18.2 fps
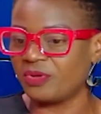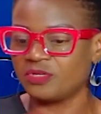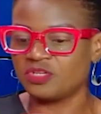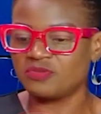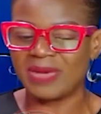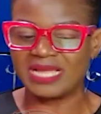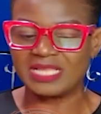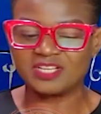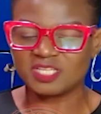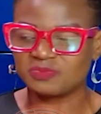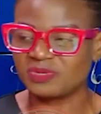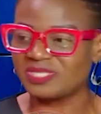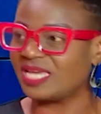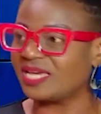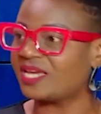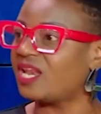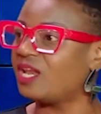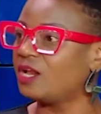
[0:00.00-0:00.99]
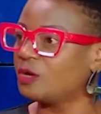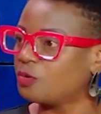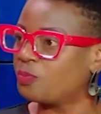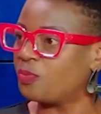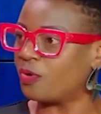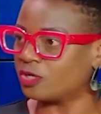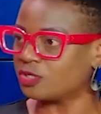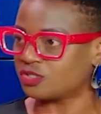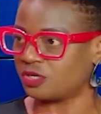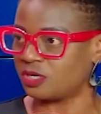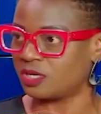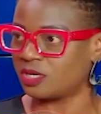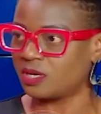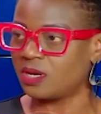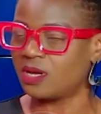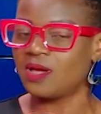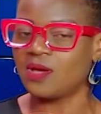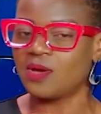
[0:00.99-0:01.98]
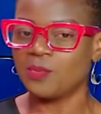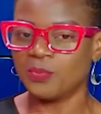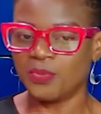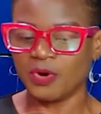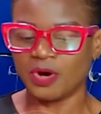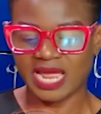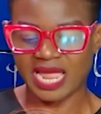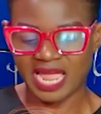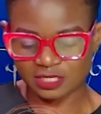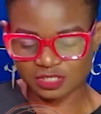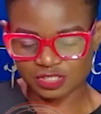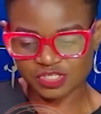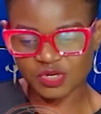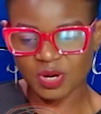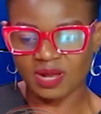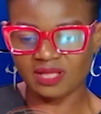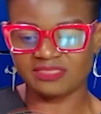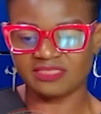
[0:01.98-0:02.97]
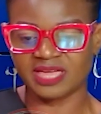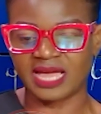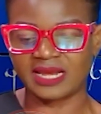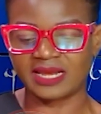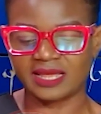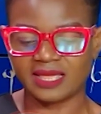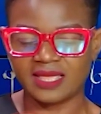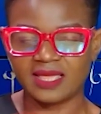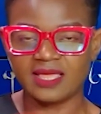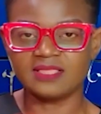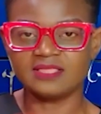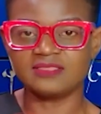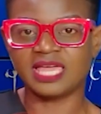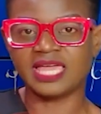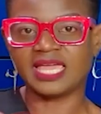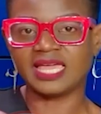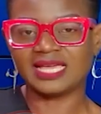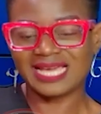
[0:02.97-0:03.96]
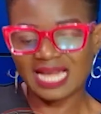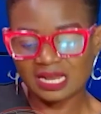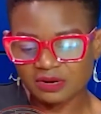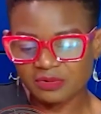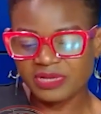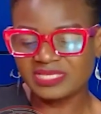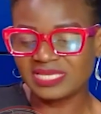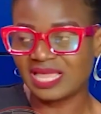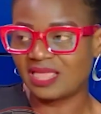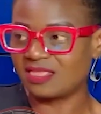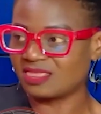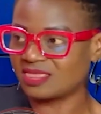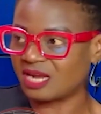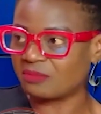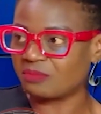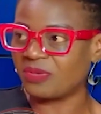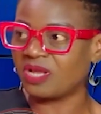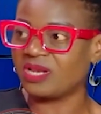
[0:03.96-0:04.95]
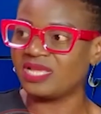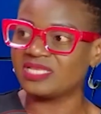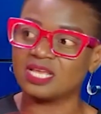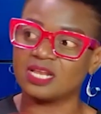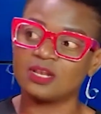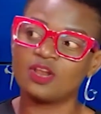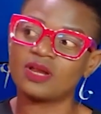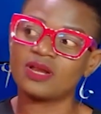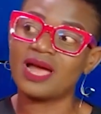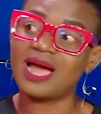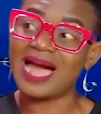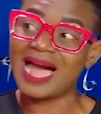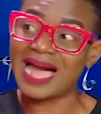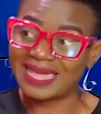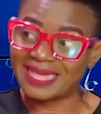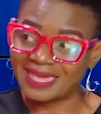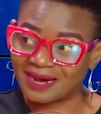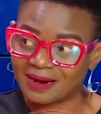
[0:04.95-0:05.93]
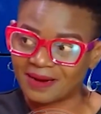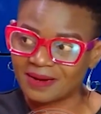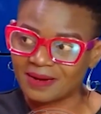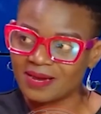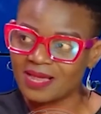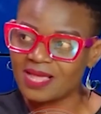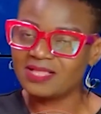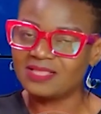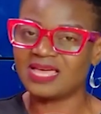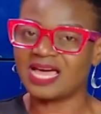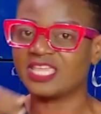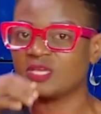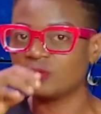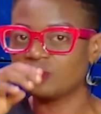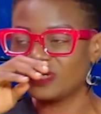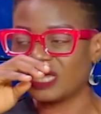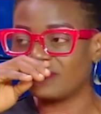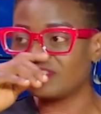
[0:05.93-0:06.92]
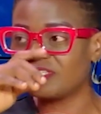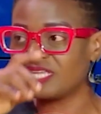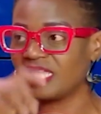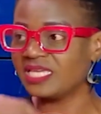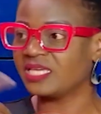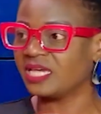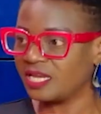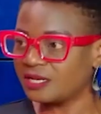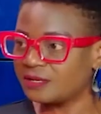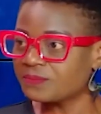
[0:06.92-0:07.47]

You might just be taking a little portion, but ensure that the calories in that meal is a lot higher than you would have taken.